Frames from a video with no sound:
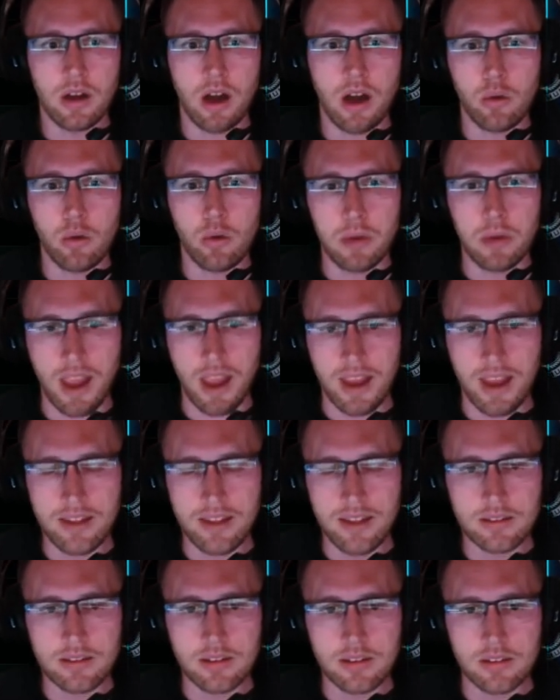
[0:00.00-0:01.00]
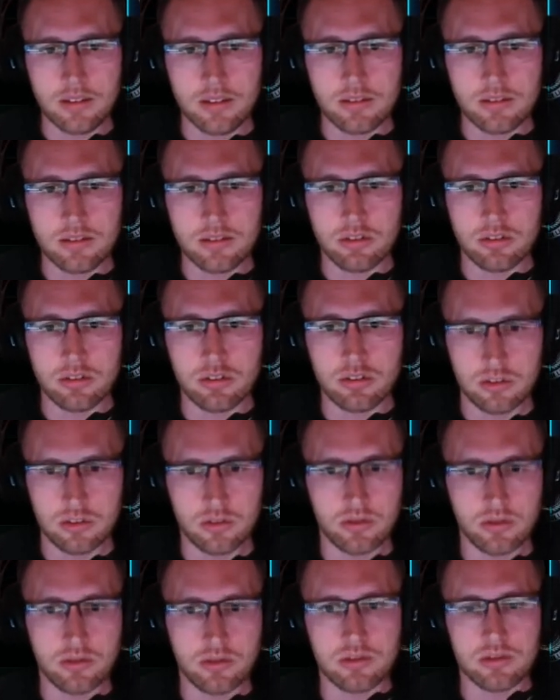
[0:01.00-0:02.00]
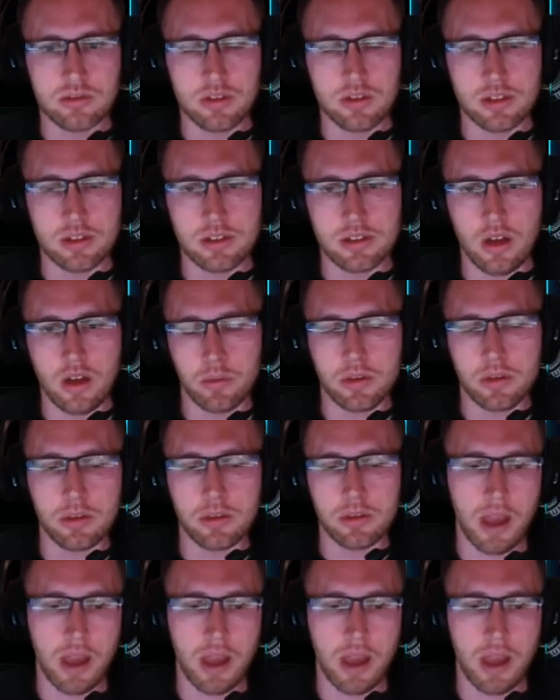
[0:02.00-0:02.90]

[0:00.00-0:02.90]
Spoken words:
I would be hesitant to use, and I would be